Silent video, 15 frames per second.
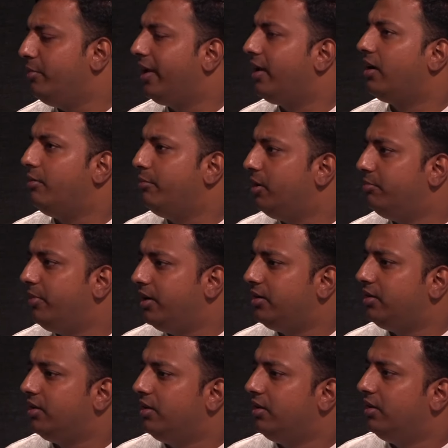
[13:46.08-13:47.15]
make a
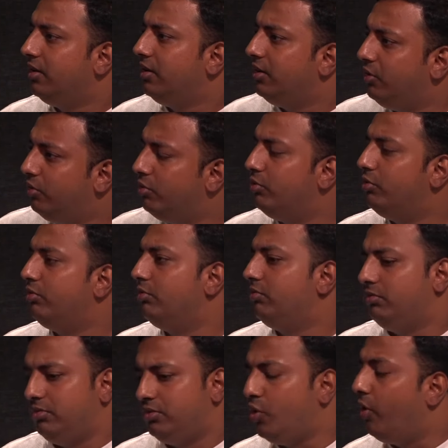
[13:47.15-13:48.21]
commitment, you
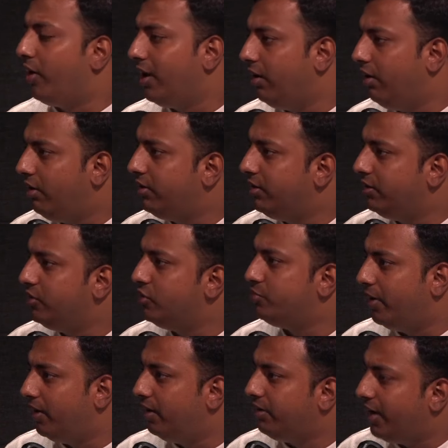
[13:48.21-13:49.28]
talk a lot, you
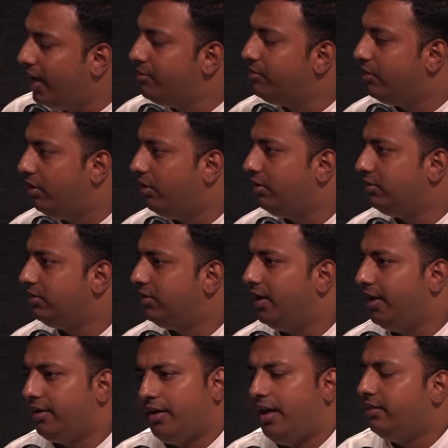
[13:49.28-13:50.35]
spend a time a lot,
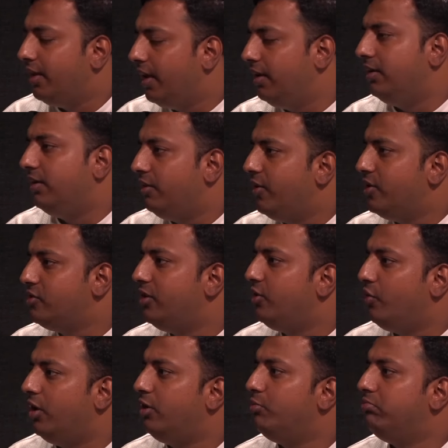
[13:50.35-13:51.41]
and then eventually
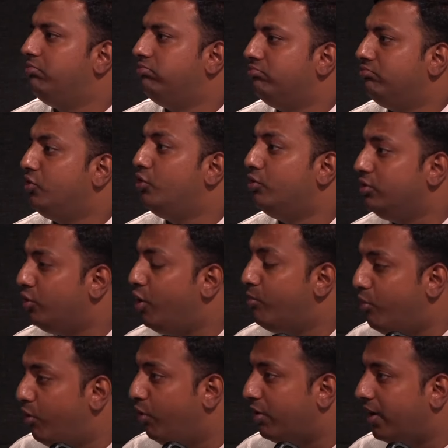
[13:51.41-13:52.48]
you want to know
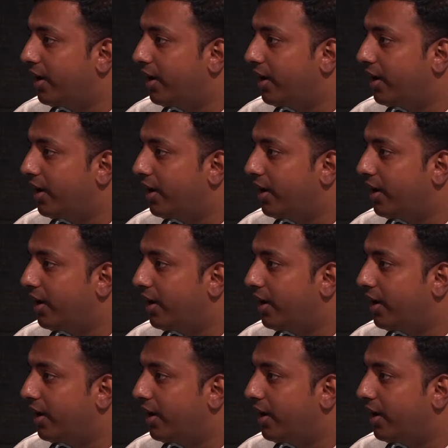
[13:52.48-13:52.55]
more,